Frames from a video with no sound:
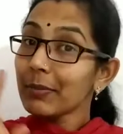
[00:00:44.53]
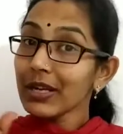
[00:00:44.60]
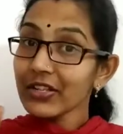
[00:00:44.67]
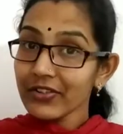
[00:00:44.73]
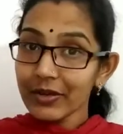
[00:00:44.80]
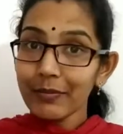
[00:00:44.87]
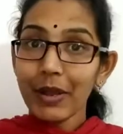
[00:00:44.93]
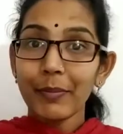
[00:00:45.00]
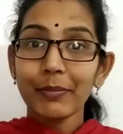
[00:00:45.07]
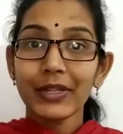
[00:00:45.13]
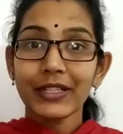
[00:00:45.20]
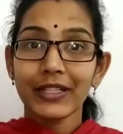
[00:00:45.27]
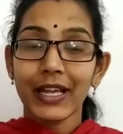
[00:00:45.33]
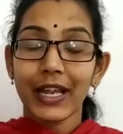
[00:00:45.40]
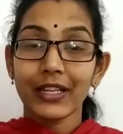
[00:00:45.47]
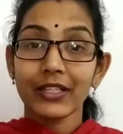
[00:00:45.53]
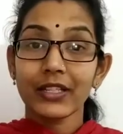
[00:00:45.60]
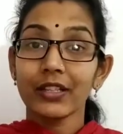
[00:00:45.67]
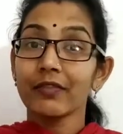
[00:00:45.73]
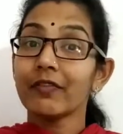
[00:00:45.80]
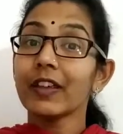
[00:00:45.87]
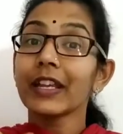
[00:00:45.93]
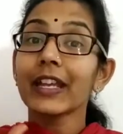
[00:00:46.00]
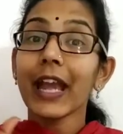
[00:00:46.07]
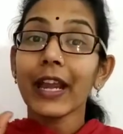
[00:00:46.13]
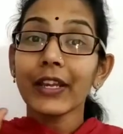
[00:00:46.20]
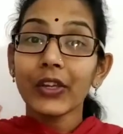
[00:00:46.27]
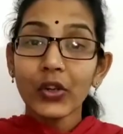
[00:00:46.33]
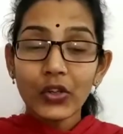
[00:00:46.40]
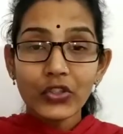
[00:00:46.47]
But remember that we
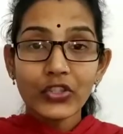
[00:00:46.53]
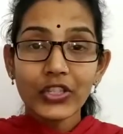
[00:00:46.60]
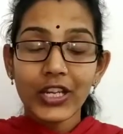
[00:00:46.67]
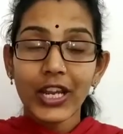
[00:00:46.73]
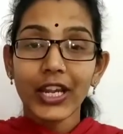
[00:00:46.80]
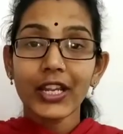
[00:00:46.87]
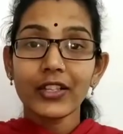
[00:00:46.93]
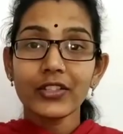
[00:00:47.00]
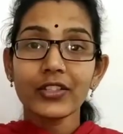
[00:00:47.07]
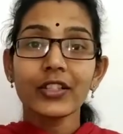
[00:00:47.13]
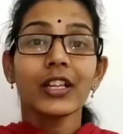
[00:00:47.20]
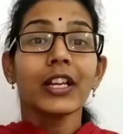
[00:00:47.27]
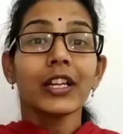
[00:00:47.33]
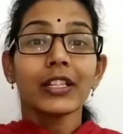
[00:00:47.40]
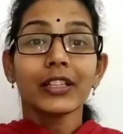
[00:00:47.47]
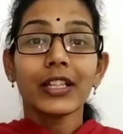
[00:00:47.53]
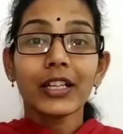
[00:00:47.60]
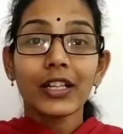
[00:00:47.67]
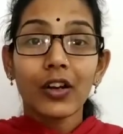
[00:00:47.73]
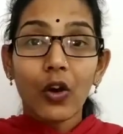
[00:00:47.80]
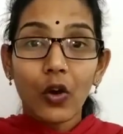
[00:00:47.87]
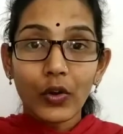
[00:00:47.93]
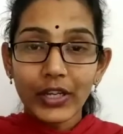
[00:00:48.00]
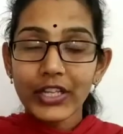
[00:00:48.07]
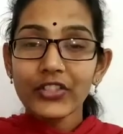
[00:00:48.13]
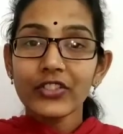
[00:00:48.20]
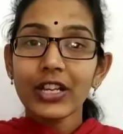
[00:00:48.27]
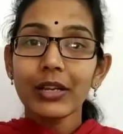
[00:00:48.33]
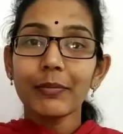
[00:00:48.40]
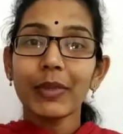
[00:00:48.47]
cannot change the
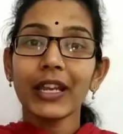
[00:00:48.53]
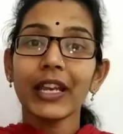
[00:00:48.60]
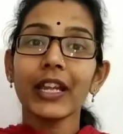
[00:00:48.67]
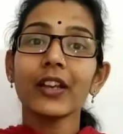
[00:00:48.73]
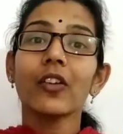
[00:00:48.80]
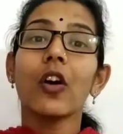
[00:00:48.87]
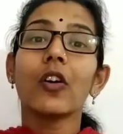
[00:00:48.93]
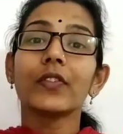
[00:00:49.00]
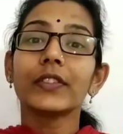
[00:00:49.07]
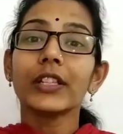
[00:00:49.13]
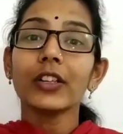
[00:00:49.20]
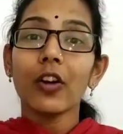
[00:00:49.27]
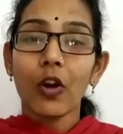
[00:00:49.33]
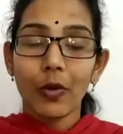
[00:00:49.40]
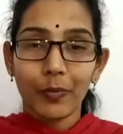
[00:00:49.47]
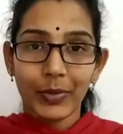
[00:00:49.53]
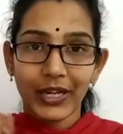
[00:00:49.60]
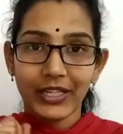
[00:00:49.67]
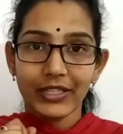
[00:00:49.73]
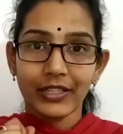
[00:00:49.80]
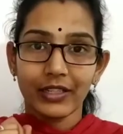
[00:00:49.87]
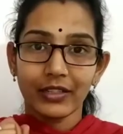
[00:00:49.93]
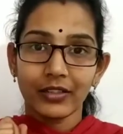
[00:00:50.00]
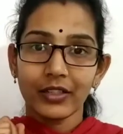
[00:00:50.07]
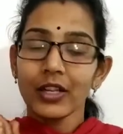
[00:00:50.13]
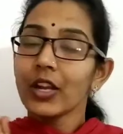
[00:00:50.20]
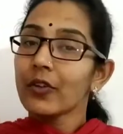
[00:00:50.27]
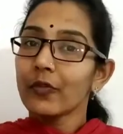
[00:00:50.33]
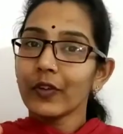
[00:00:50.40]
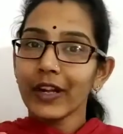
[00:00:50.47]
original meaning of the operator.
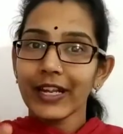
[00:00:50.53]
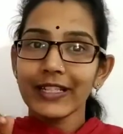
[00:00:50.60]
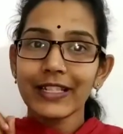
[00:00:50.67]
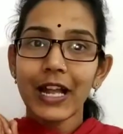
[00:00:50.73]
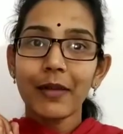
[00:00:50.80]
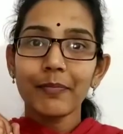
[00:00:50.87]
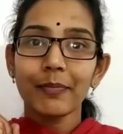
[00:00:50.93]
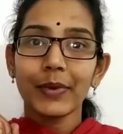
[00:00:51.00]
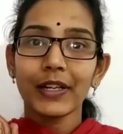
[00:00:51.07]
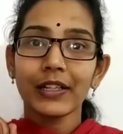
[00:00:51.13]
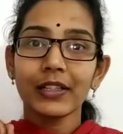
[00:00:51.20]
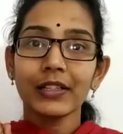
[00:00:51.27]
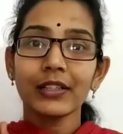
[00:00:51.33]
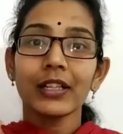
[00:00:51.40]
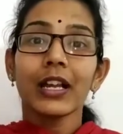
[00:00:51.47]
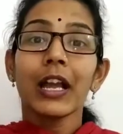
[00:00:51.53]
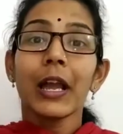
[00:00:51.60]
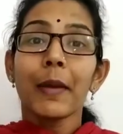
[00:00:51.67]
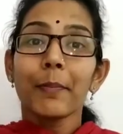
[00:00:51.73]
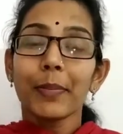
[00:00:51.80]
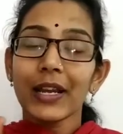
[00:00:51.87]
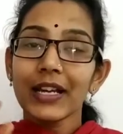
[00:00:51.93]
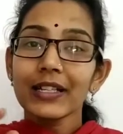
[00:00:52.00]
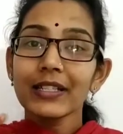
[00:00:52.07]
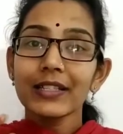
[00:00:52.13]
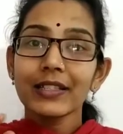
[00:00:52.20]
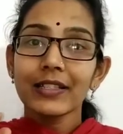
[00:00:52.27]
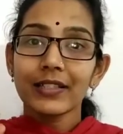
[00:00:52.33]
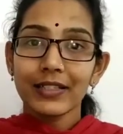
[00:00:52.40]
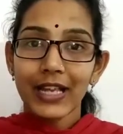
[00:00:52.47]
For example,
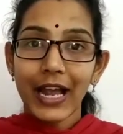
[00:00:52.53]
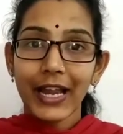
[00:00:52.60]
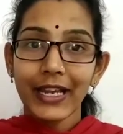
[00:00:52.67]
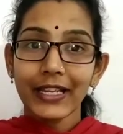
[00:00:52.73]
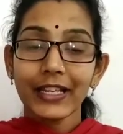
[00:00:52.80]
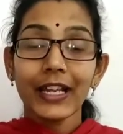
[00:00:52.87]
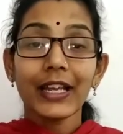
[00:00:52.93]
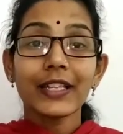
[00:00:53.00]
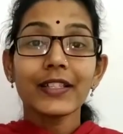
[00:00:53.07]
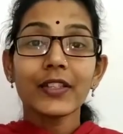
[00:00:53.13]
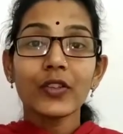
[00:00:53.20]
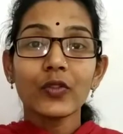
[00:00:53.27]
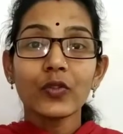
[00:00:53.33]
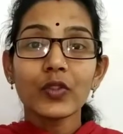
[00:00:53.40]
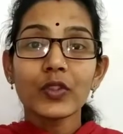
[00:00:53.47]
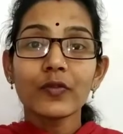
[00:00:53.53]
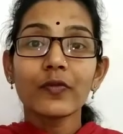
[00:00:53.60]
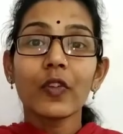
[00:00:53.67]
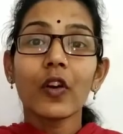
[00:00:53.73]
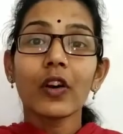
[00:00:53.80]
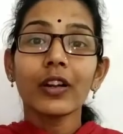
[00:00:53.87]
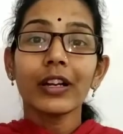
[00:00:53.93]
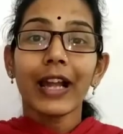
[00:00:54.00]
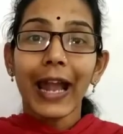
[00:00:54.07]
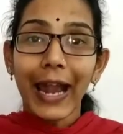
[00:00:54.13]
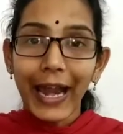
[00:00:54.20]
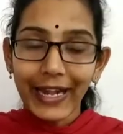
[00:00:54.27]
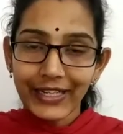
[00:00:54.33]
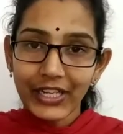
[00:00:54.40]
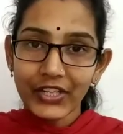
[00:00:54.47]
plus sign is used for
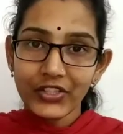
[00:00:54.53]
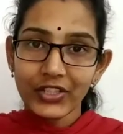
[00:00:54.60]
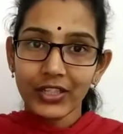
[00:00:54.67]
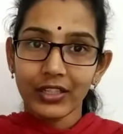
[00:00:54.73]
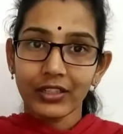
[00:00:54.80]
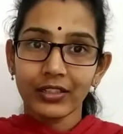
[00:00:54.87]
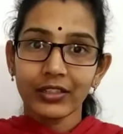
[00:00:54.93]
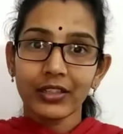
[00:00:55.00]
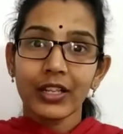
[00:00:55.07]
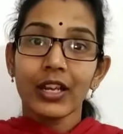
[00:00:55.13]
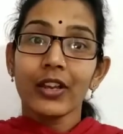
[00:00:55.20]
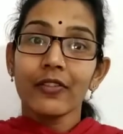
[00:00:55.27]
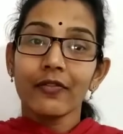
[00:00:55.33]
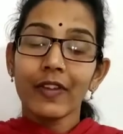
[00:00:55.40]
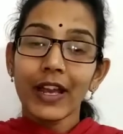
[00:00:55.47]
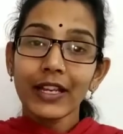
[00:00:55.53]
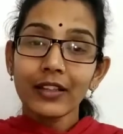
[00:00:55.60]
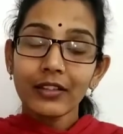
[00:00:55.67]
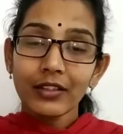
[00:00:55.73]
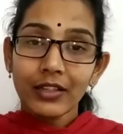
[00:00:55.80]
addition. When